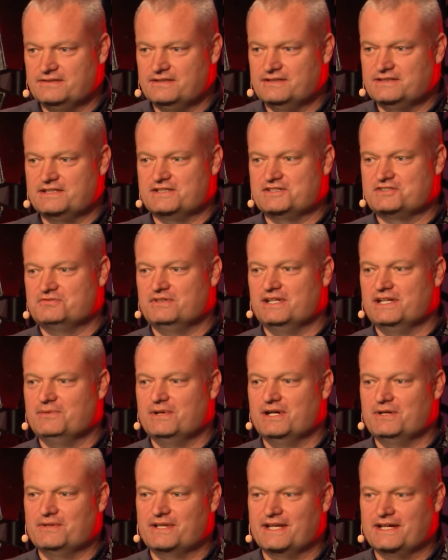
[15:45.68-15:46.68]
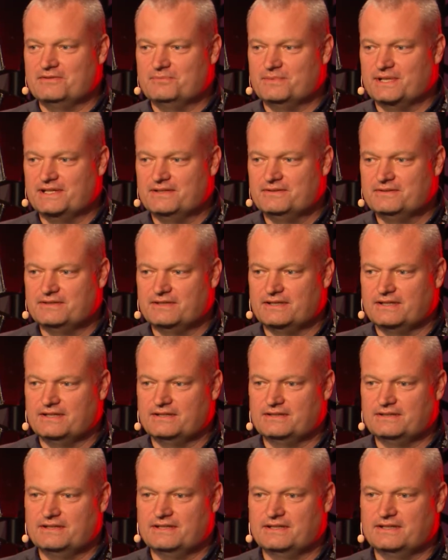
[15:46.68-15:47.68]
does really well without me
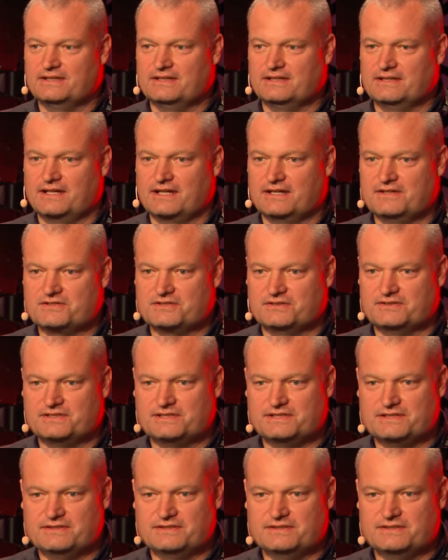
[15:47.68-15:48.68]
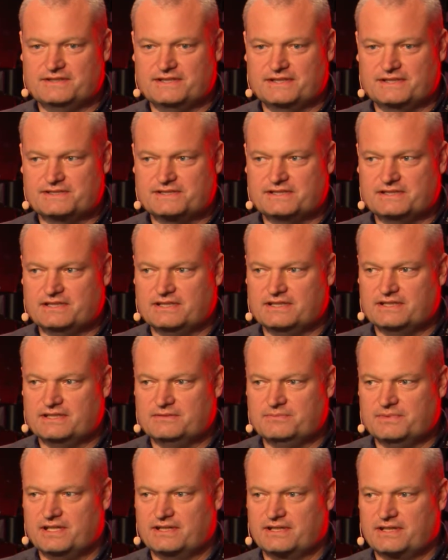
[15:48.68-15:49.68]
and goes on to do good things in the
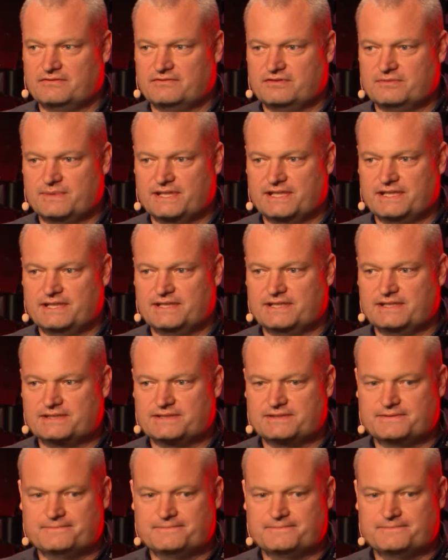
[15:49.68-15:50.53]
market for many years.